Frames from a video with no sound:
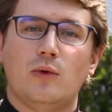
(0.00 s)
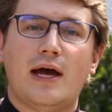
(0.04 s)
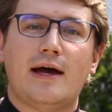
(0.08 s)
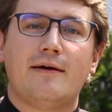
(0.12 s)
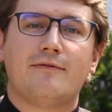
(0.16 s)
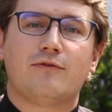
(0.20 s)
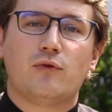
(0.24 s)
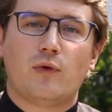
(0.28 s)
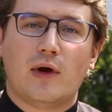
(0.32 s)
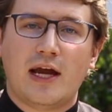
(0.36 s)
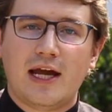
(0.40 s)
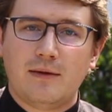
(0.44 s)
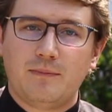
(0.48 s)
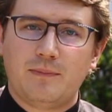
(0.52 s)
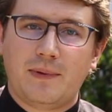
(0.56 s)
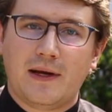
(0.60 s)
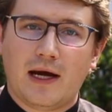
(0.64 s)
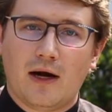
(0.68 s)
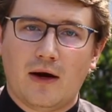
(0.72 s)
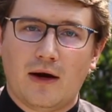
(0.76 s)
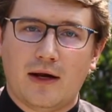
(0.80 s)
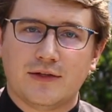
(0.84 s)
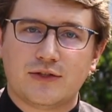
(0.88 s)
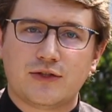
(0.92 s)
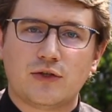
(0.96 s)
have
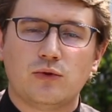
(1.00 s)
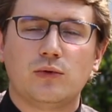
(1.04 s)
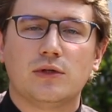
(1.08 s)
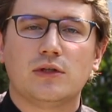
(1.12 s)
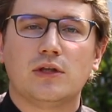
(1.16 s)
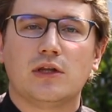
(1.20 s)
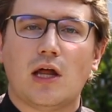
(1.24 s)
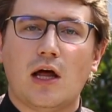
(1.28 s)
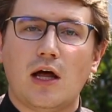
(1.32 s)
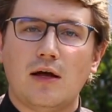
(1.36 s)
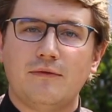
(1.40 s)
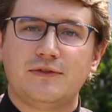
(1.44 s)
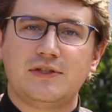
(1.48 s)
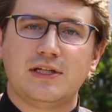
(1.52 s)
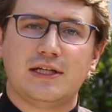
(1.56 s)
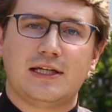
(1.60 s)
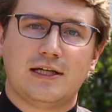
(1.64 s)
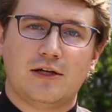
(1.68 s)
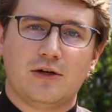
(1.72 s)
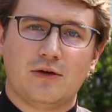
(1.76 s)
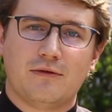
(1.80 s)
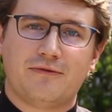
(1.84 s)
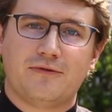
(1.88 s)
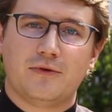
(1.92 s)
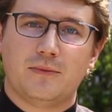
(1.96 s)
grandparents who would love to
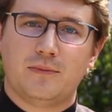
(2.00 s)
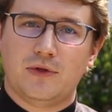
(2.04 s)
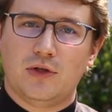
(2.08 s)
hear from